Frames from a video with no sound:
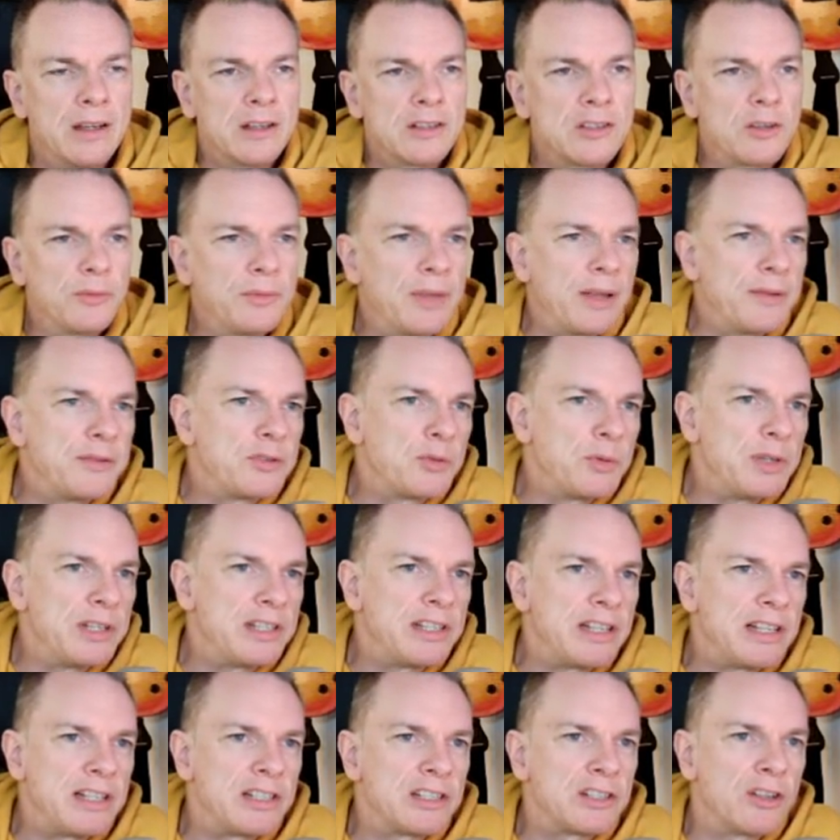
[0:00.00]
Sometimes when you
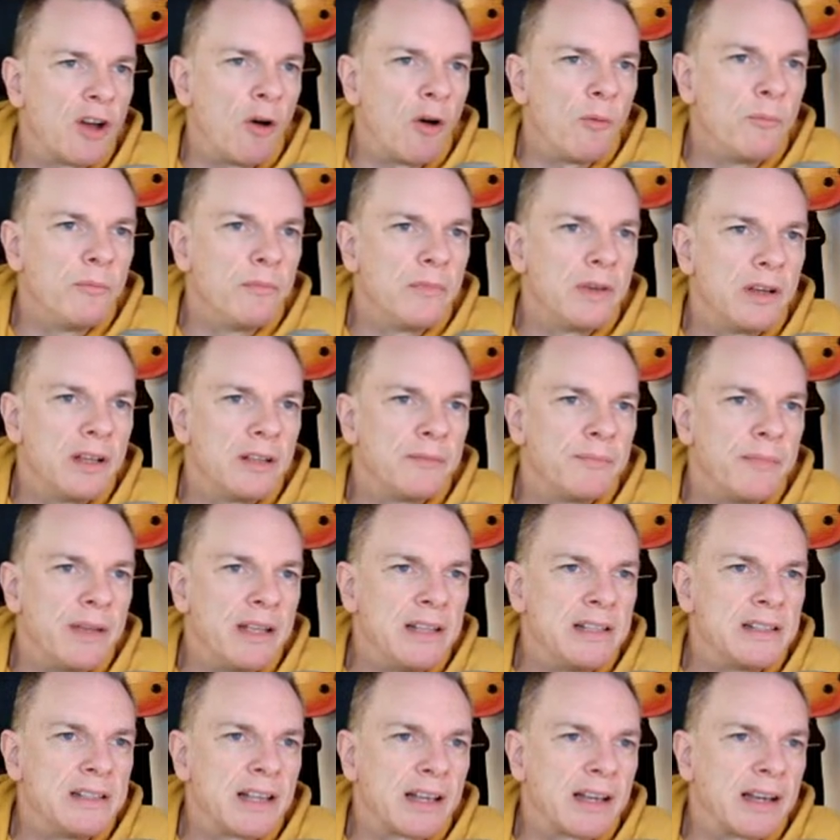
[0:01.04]
see some, it
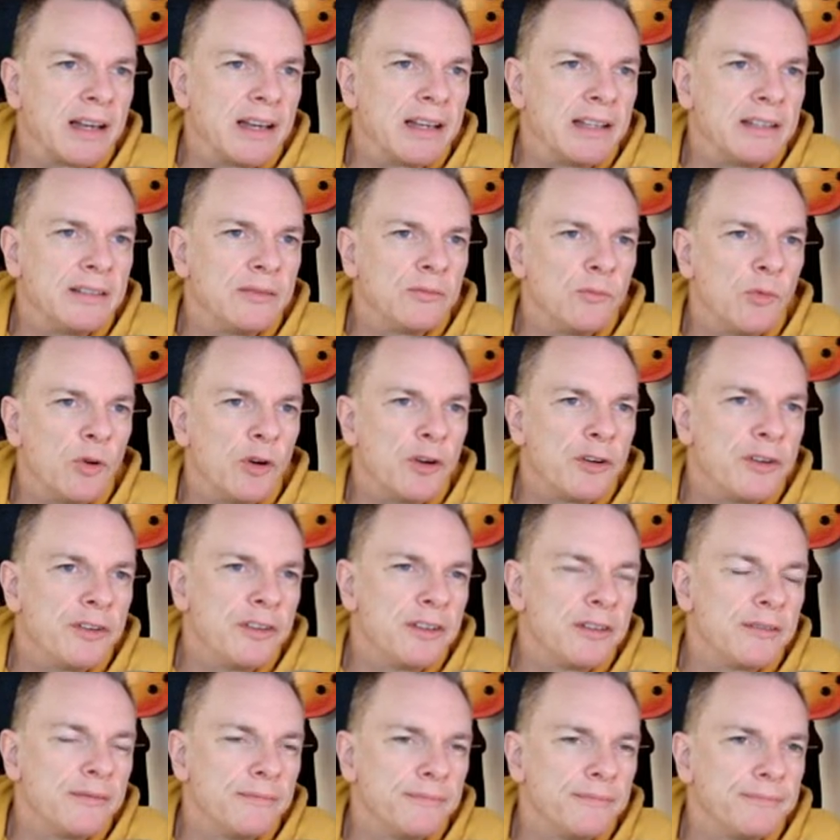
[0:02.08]
means like a hidden word.
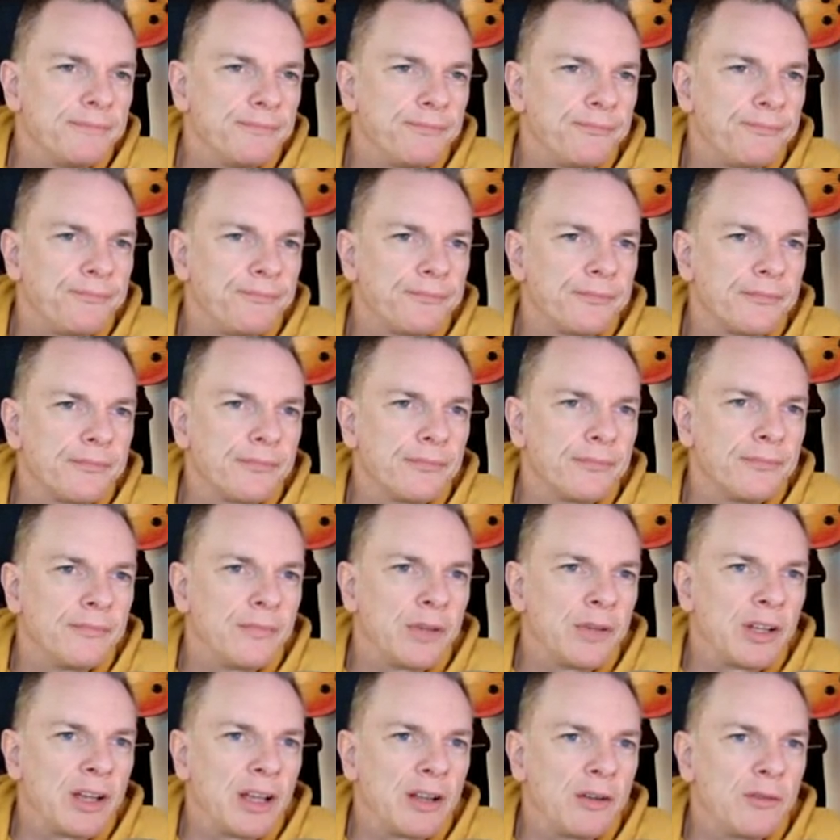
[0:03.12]

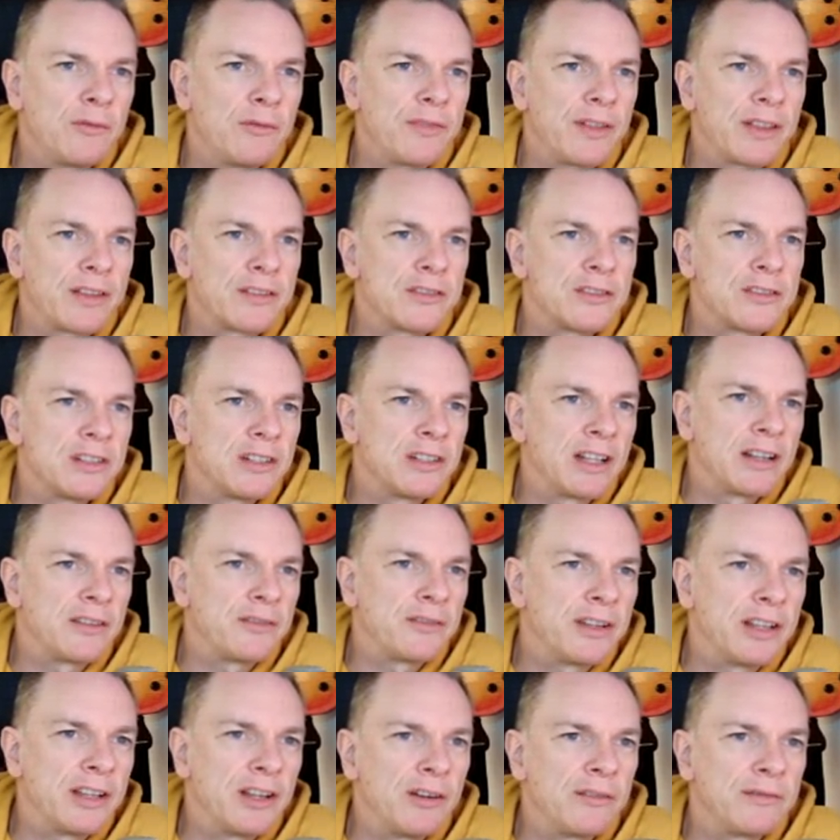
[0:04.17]
But I don't think there's
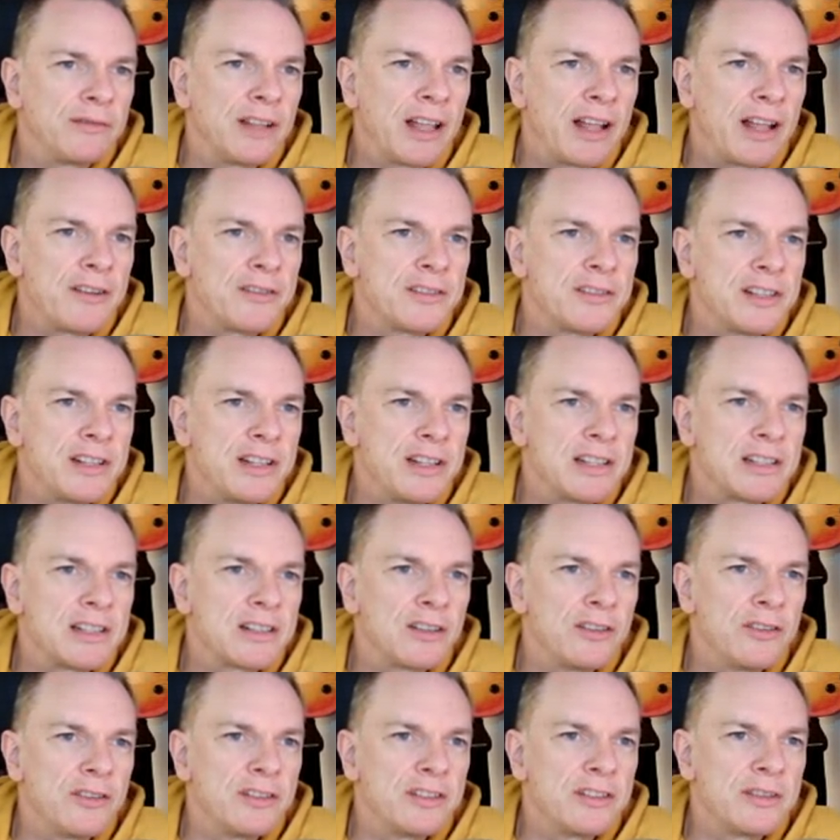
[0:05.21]
literally enough letters in this
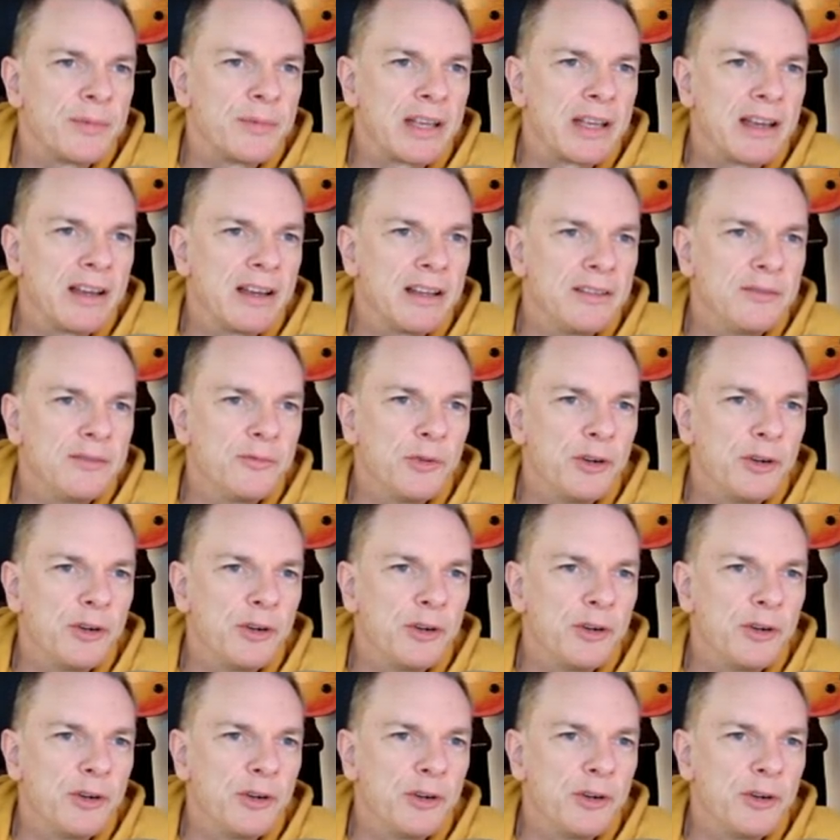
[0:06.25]
clue to be a hidden